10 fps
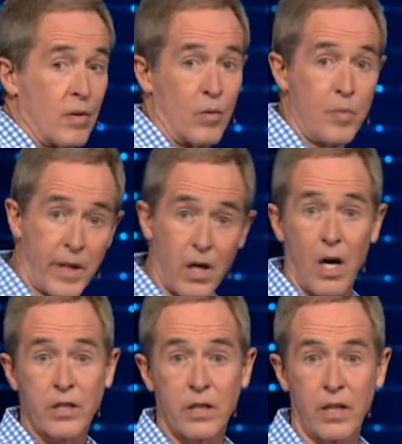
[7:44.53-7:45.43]
would be
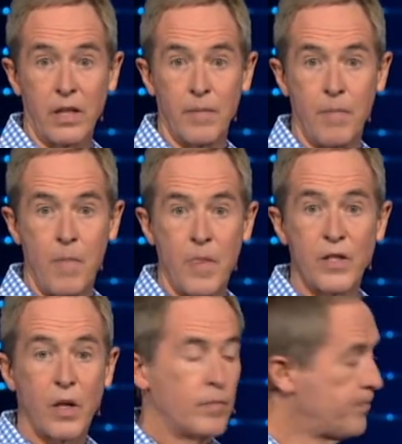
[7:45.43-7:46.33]
costly.
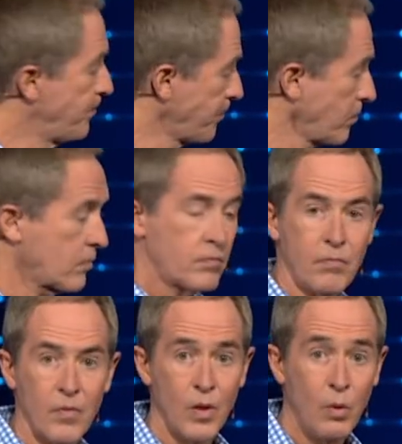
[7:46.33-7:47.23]
So,
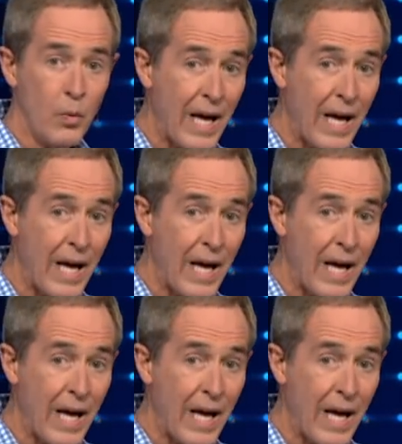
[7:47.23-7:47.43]
when